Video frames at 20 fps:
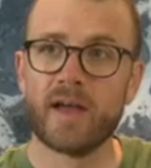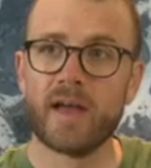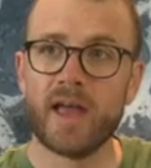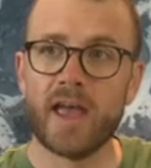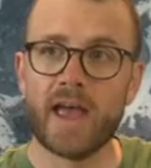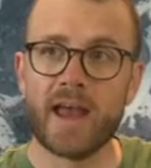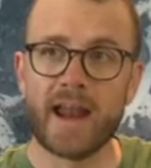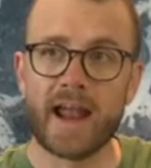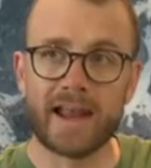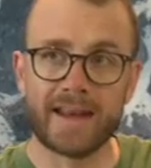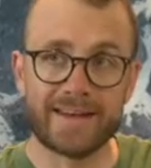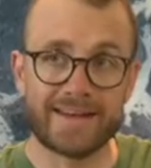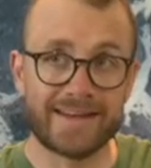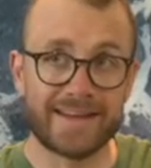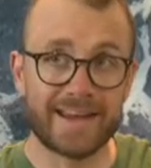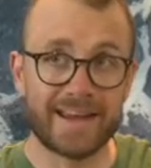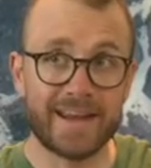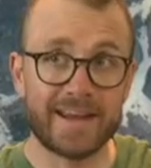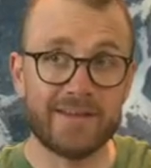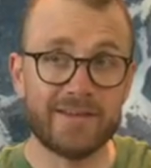and I
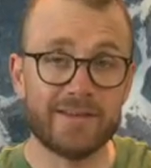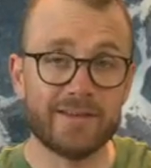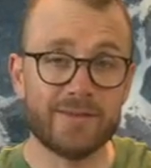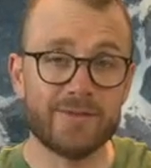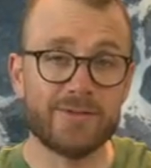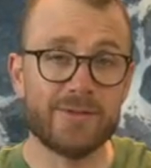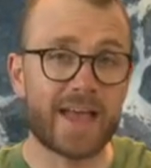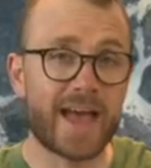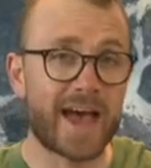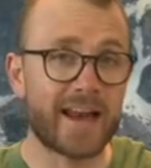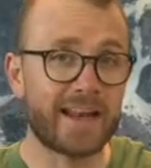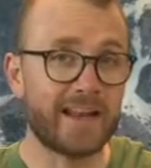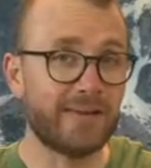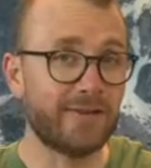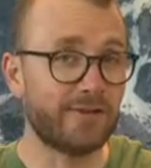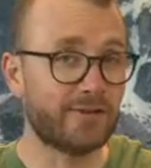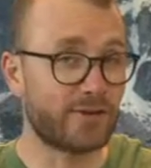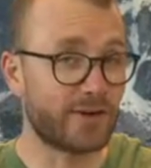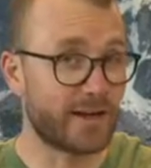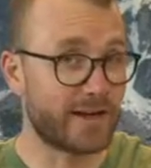detune that E
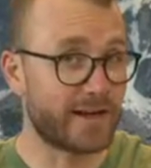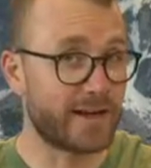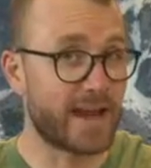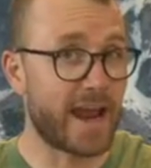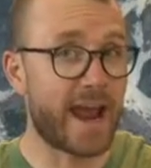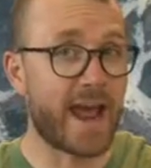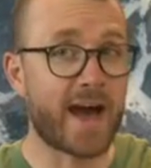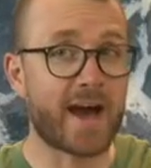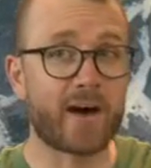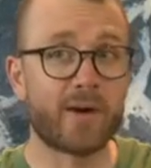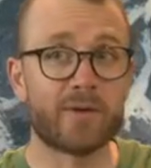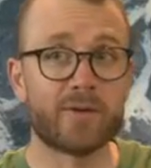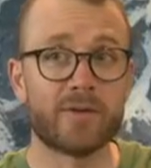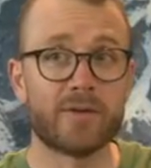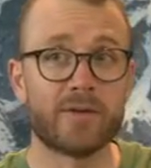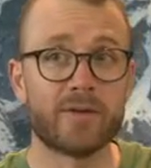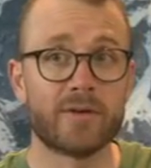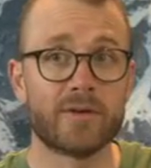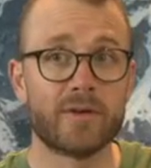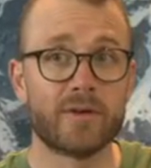string
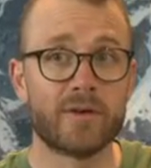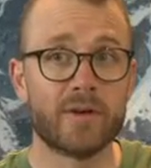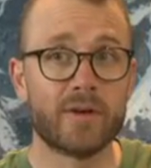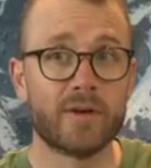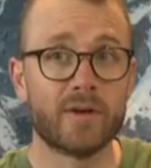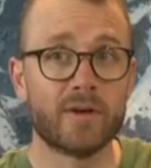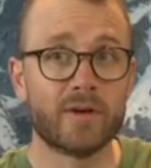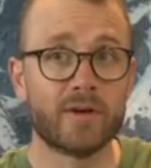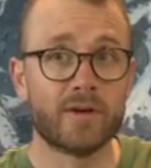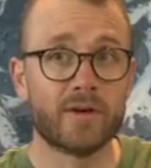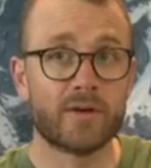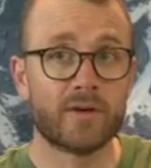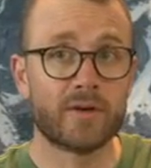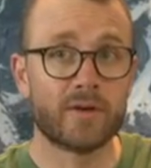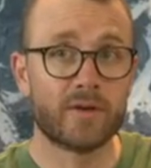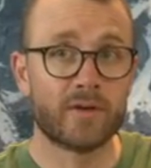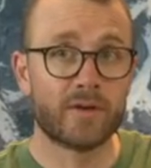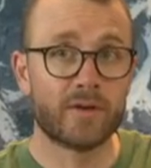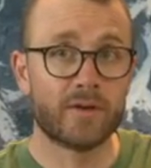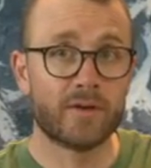down
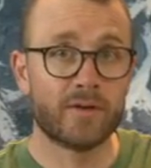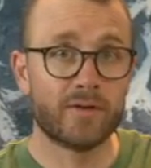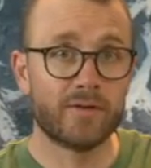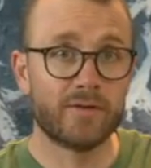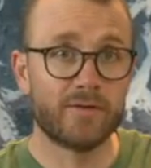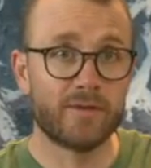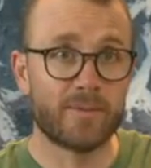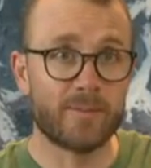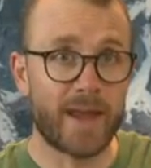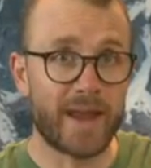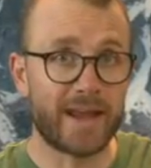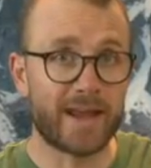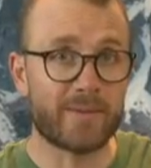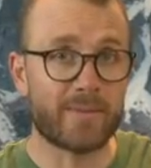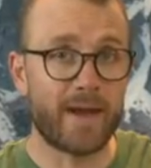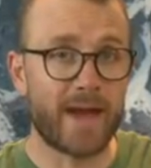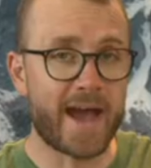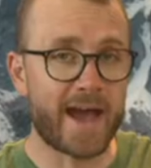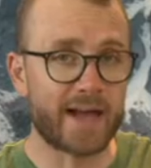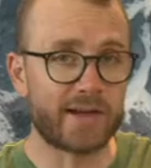to make it
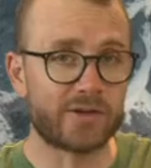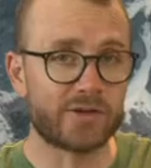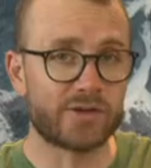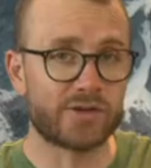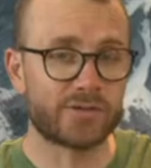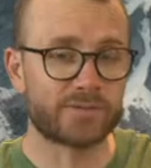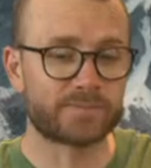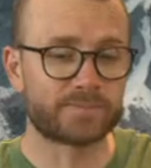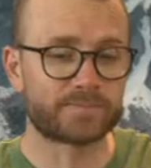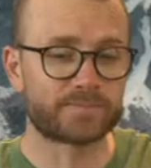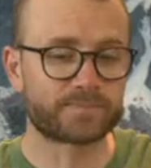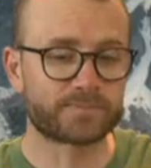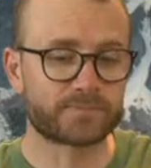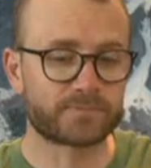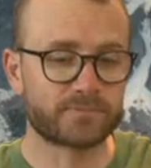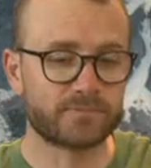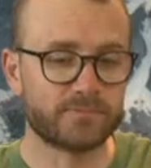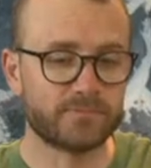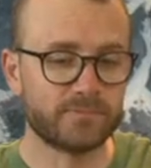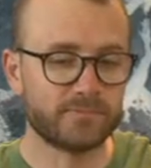match.
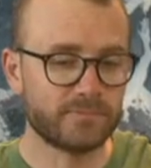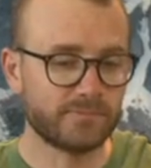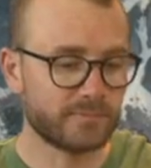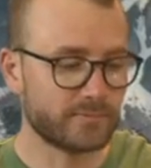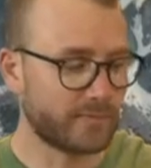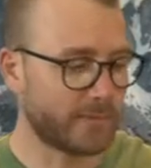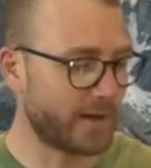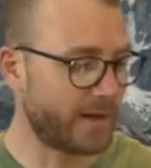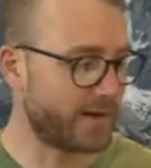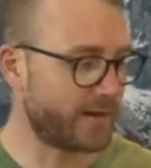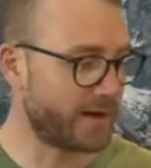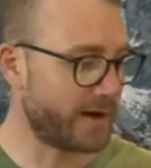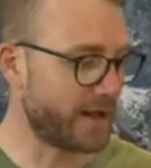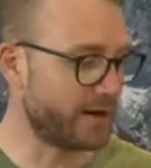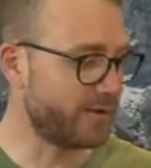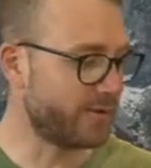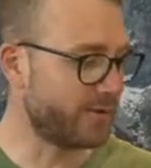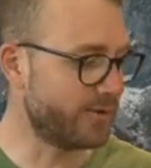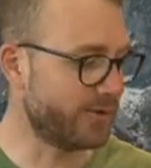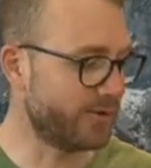Then I
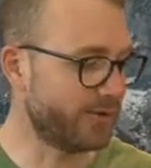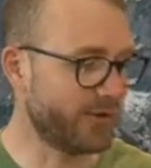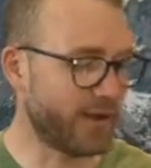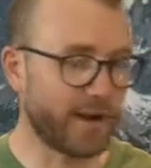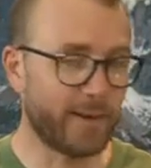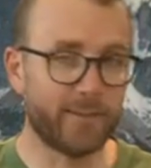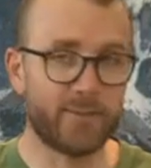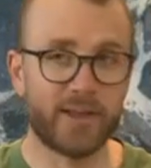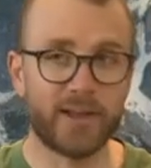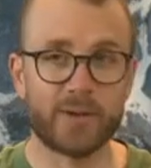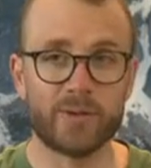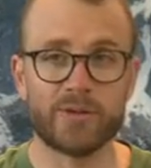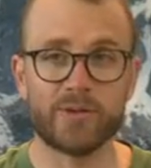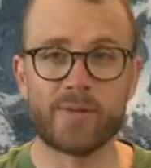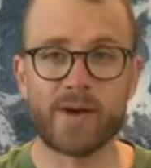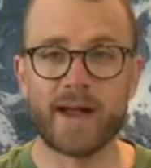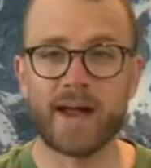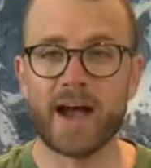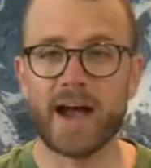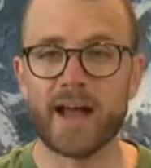do the same thing with
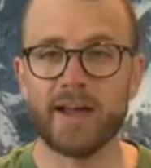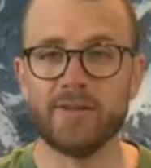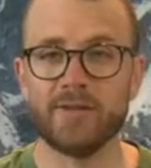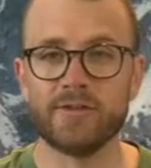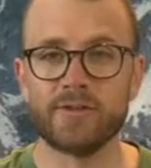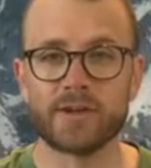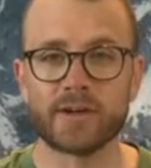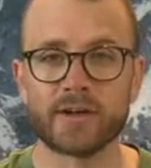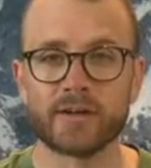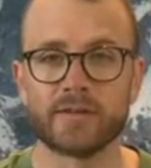my high string.